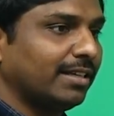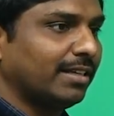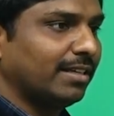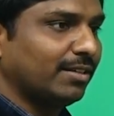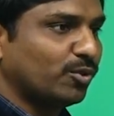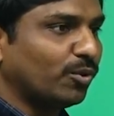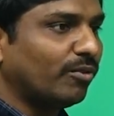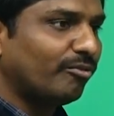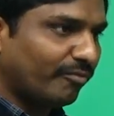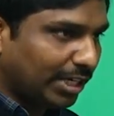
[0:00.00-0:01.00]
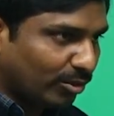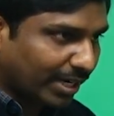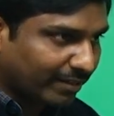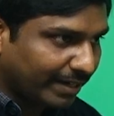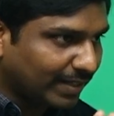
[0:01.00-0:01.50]
So will you agree
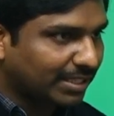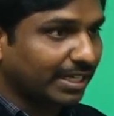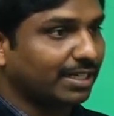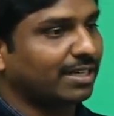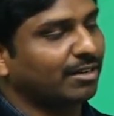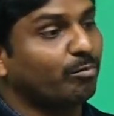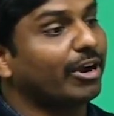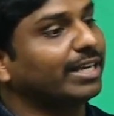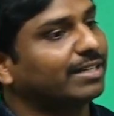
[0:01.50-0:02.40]
with their point?